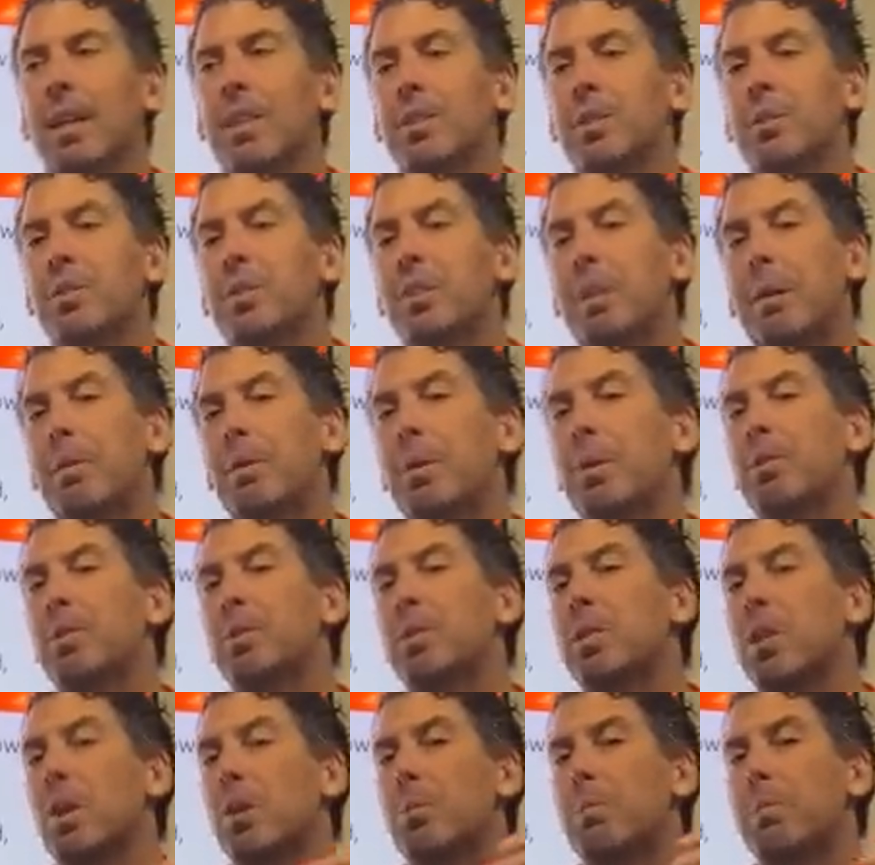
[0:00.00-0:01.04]
So some of
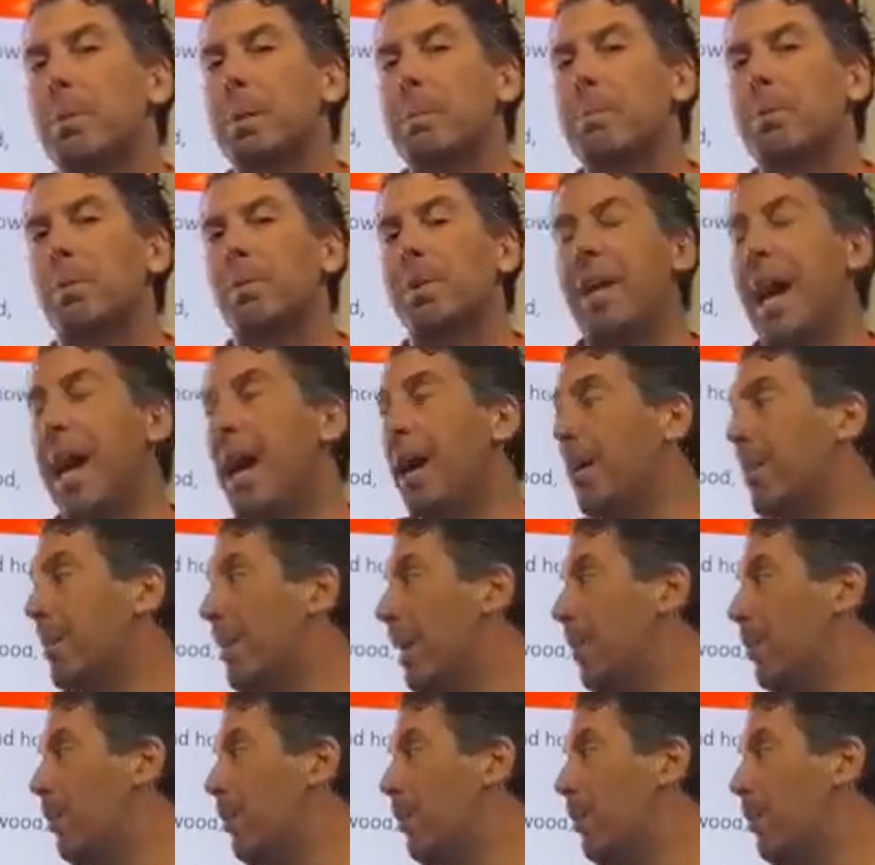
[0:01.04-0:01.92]
those slowed people down.